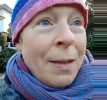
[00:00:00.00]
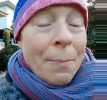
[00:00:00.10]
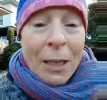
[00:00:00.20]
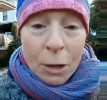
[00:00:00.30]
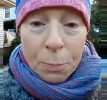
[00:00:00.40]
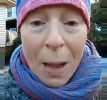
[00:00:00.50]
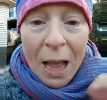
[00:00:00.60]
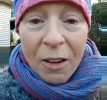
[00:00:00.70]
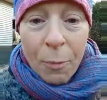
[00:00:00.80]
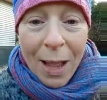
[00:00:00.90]
But it's
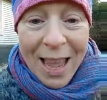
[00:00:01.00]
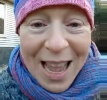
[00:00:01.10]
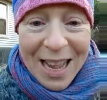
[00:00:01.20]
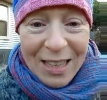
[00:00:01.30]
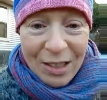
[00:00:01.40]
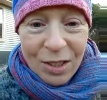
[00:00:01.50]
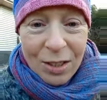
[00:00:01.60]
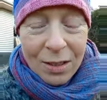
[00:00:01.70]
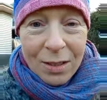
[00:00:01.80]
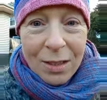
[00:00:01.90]
part of my
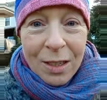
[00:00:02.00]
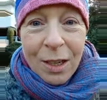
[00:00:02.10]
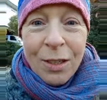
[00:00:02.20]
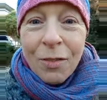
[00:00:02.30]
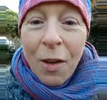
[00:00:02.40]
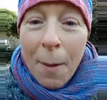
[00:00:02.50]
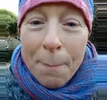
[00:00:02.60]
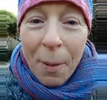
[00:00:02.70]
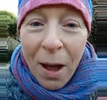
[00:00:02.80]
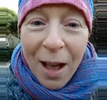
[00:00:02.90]
ease. Because if I
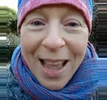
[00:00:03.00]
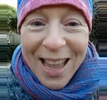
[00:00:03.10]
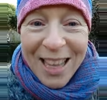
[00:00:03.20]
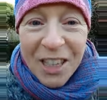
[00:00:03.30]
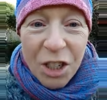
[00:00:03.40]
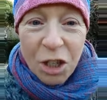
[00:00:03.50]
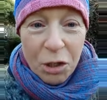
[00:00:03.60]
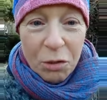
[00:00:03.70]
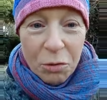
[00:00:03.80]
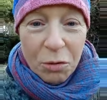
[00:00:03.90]
buy
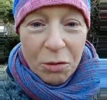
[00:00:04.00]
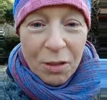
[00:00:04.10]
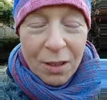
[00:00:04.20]
into